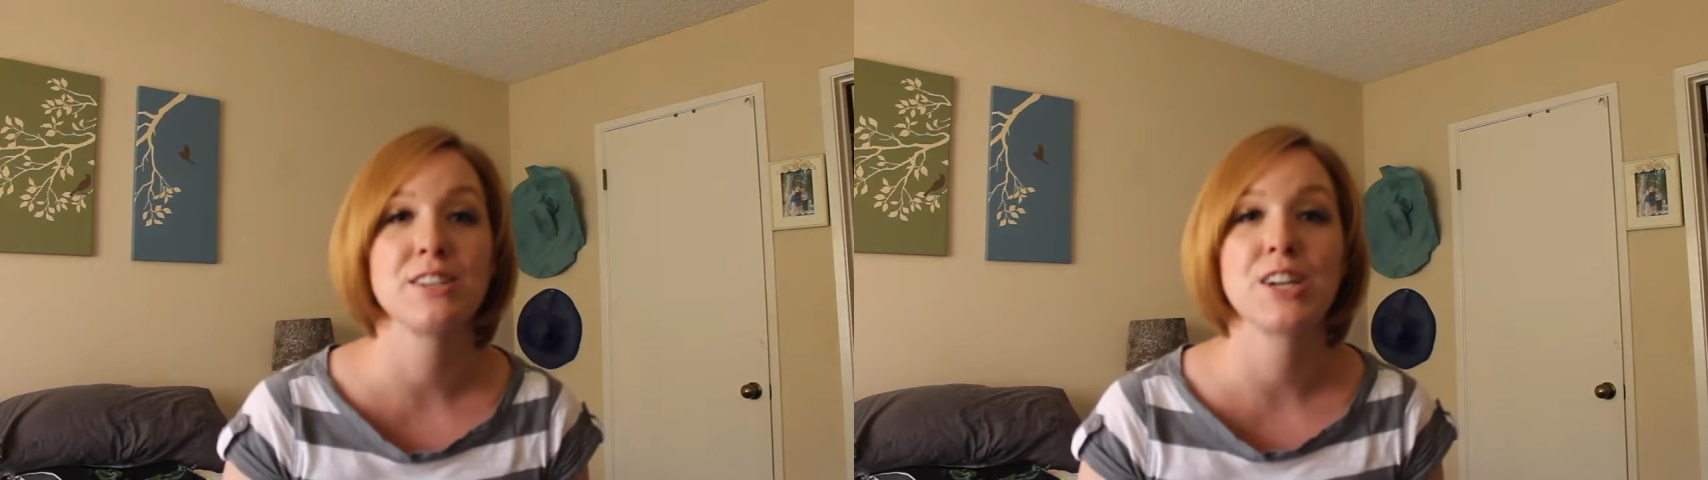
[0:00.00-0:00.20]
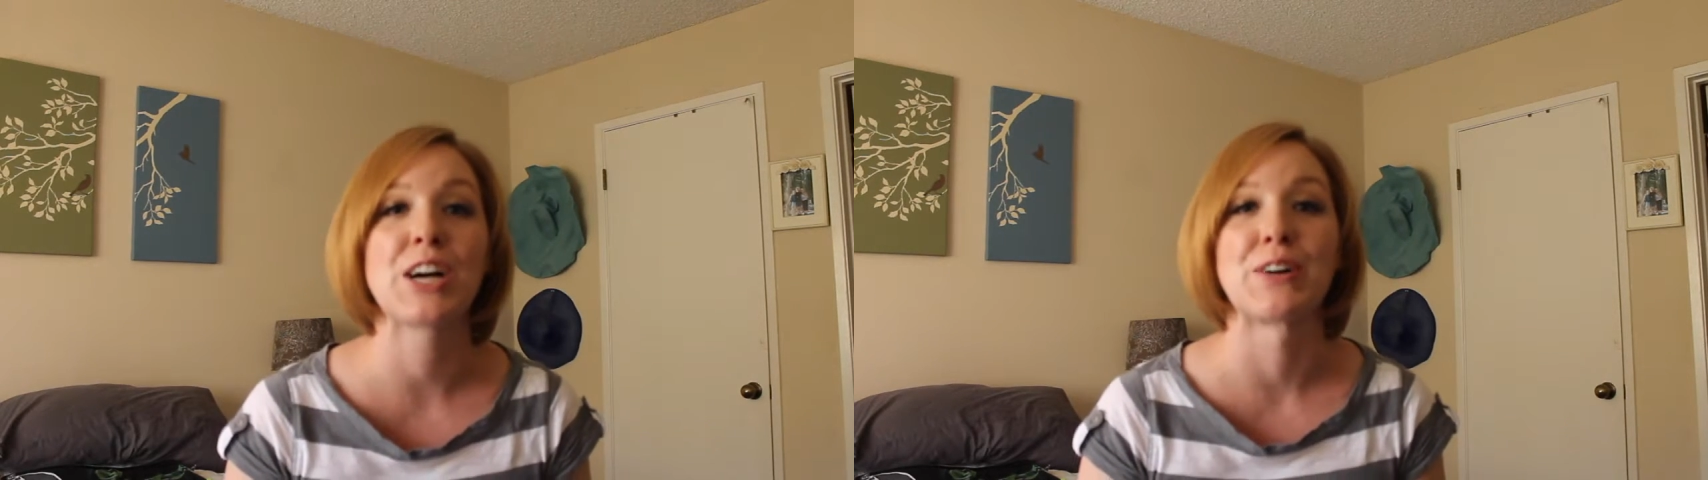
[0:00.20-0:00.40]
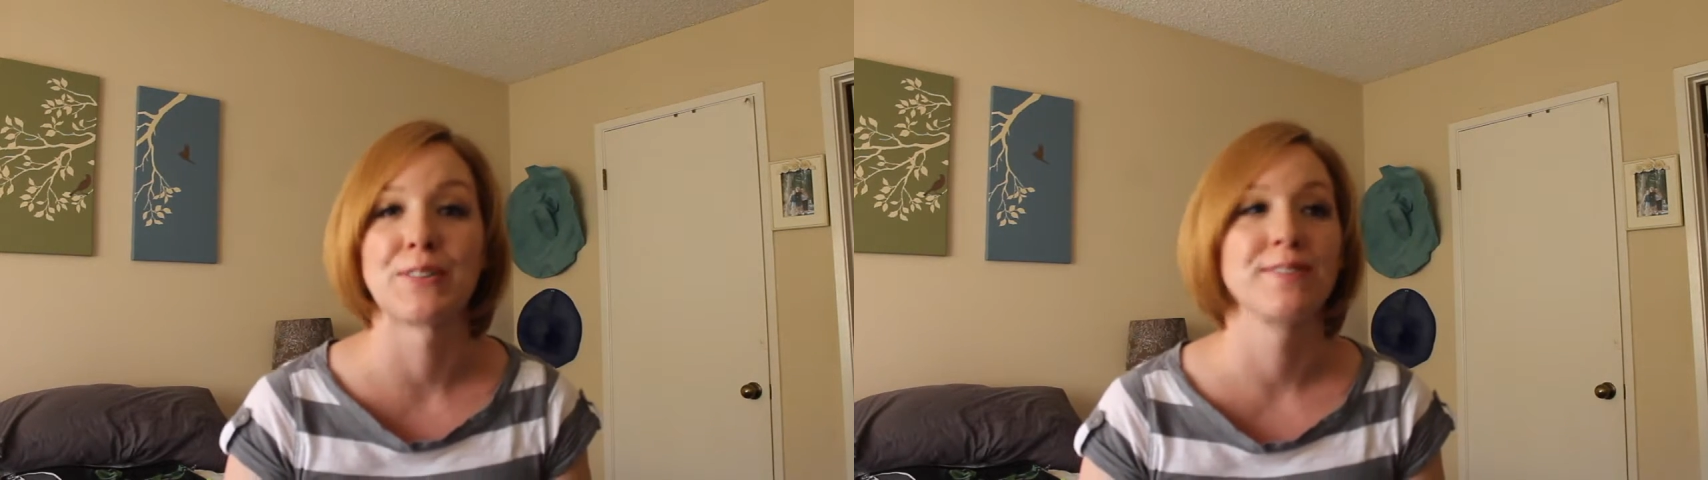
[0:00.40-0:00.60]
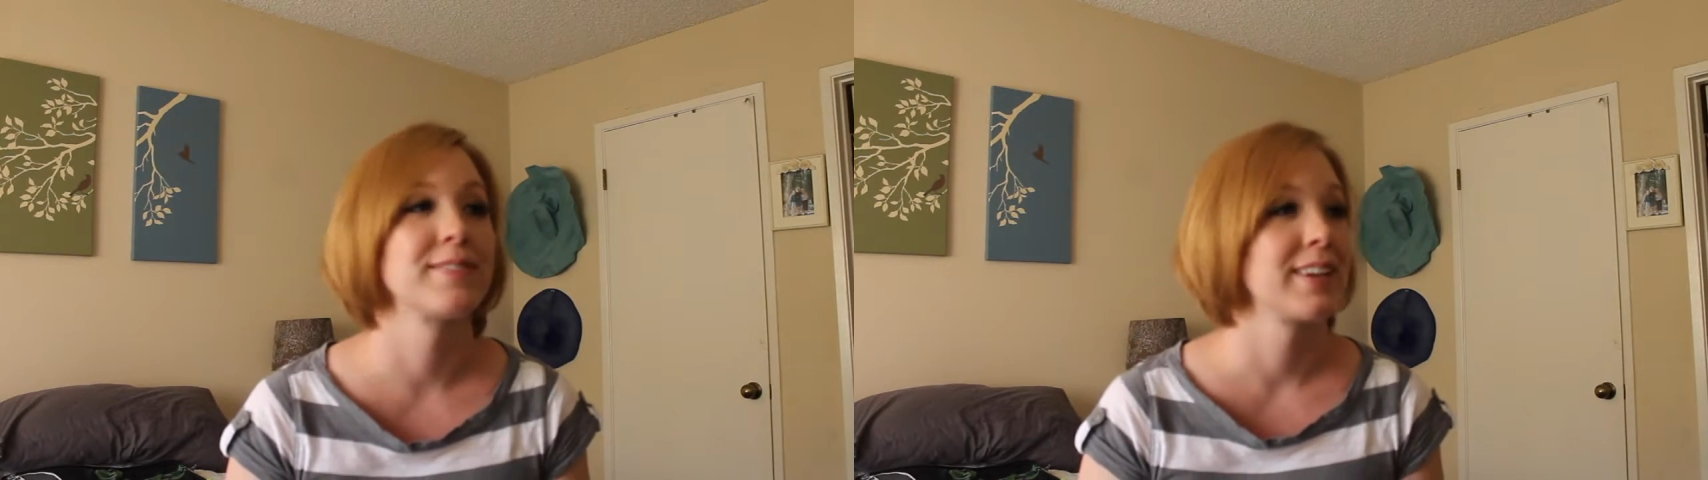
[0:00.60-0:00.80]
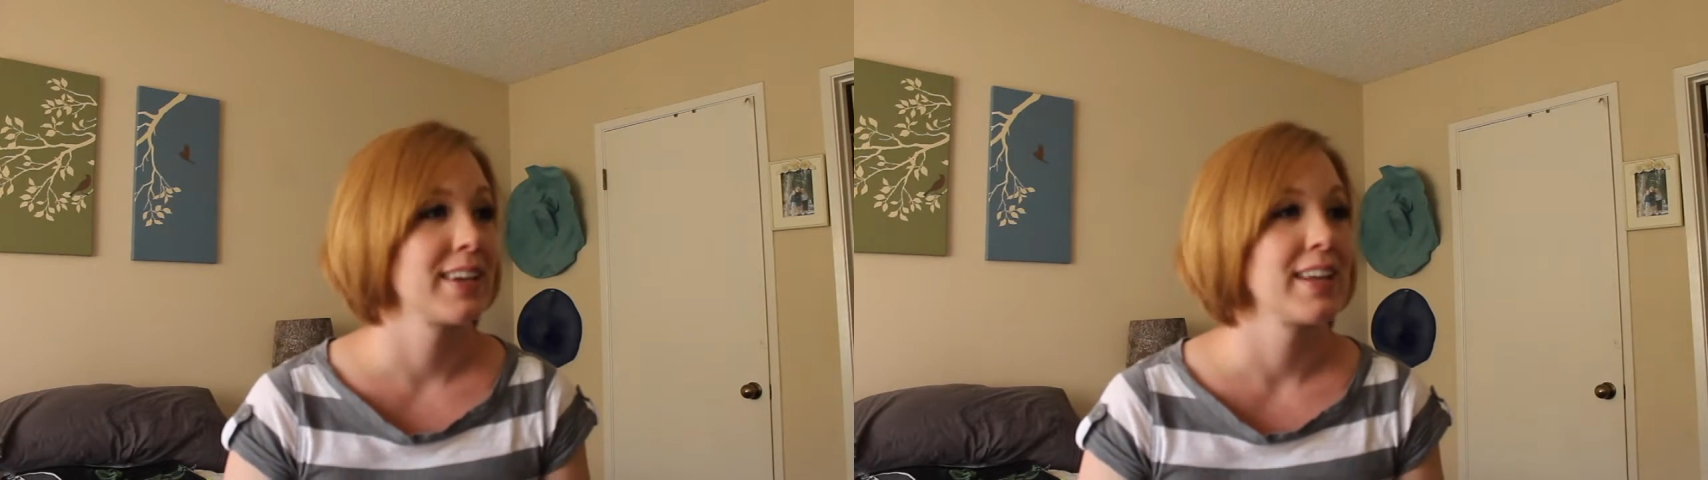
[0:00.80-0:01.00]
you know
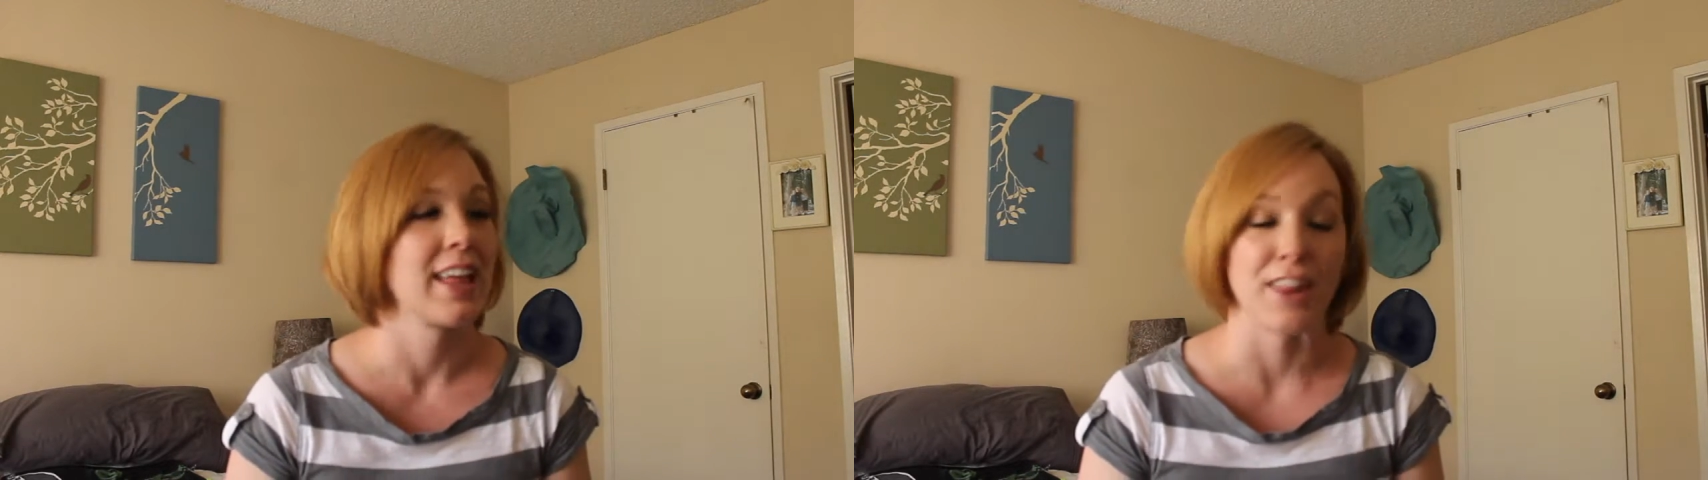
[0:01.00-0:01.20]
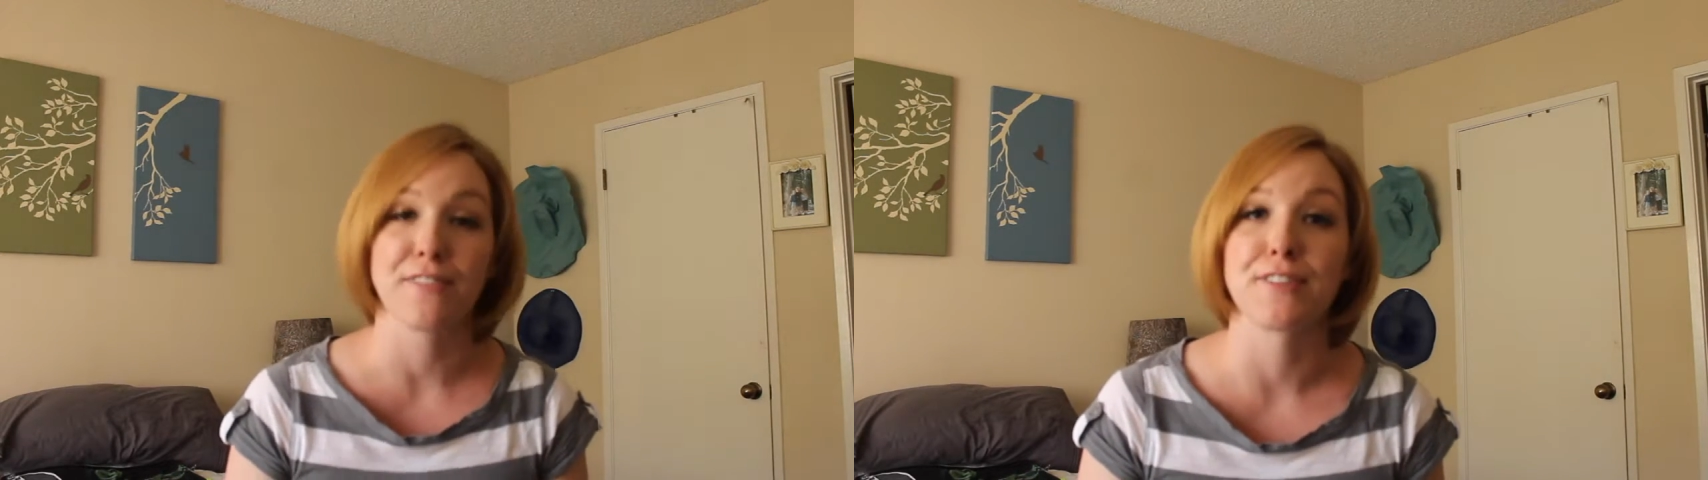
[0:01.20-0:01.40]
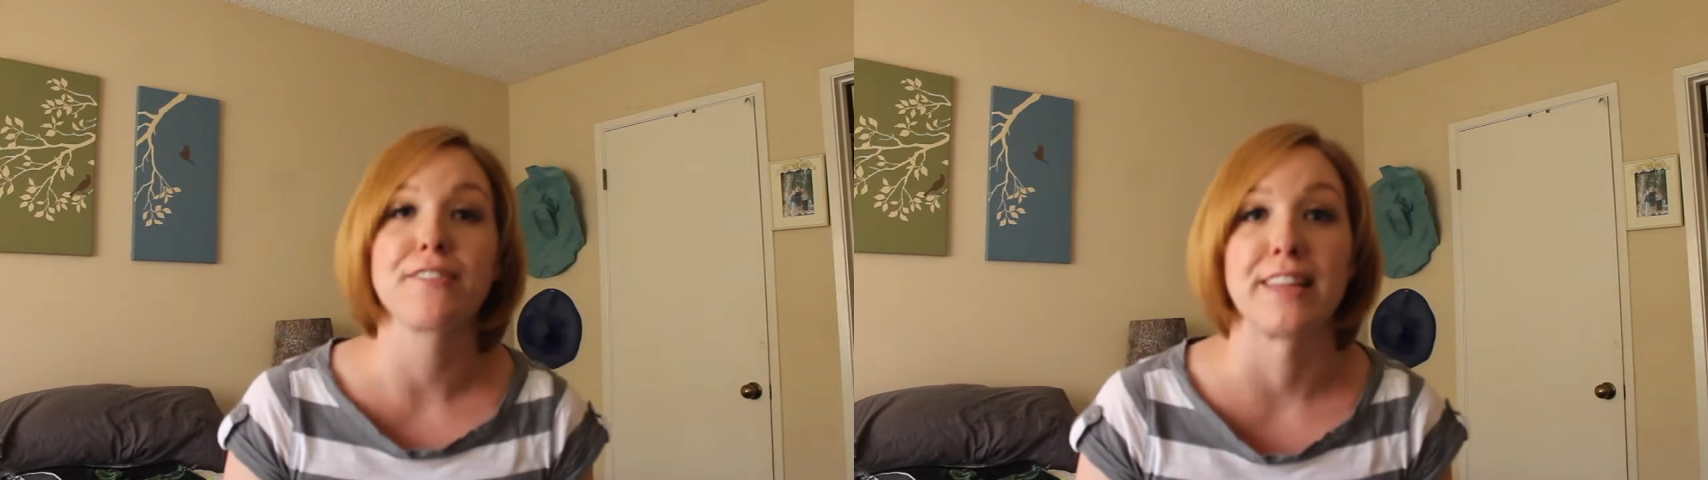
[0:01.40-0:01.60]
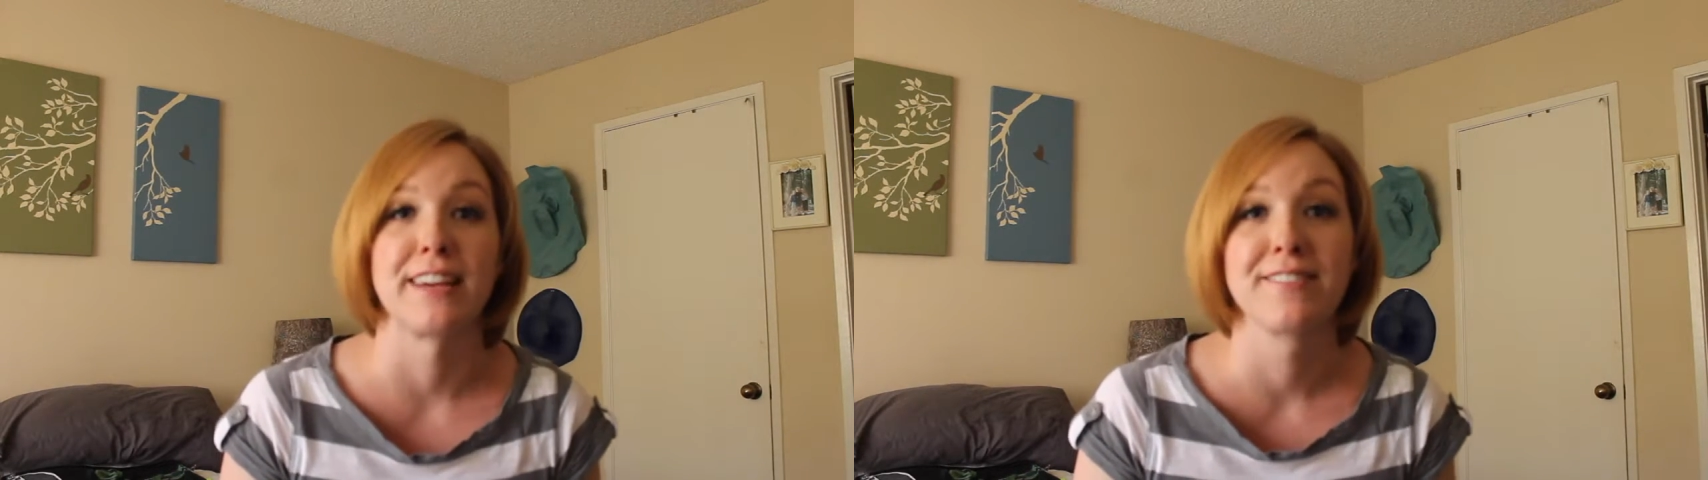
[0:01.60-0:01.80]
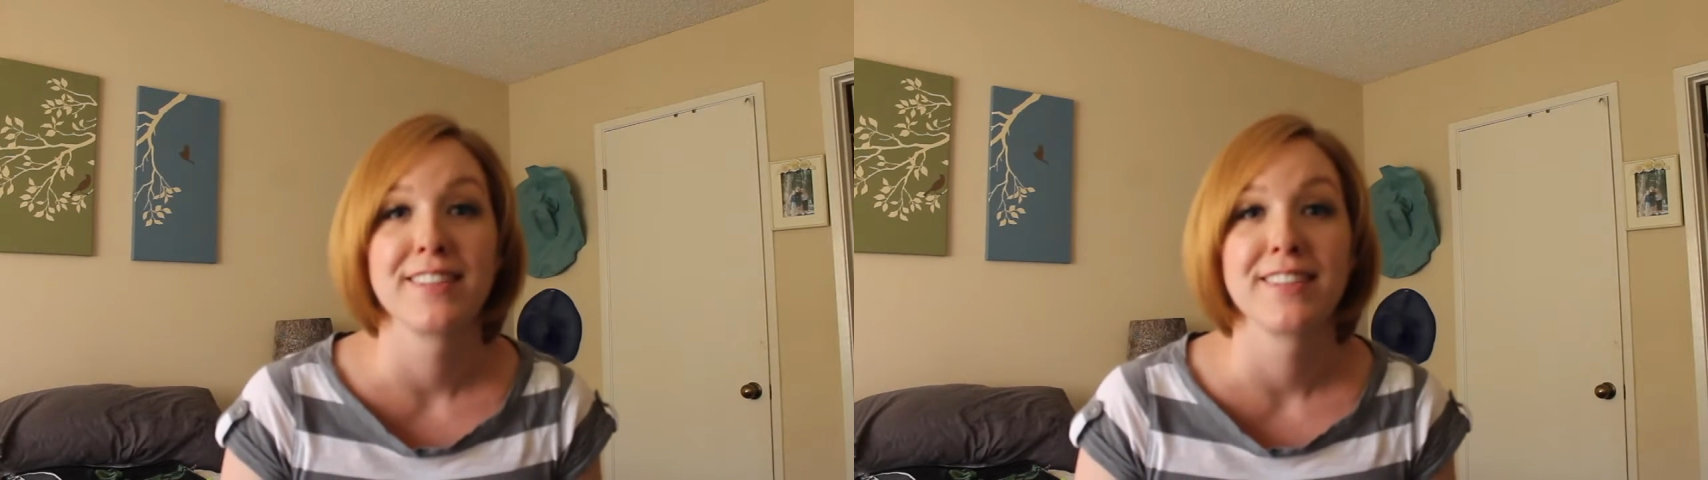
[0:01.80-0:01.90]
they're filthy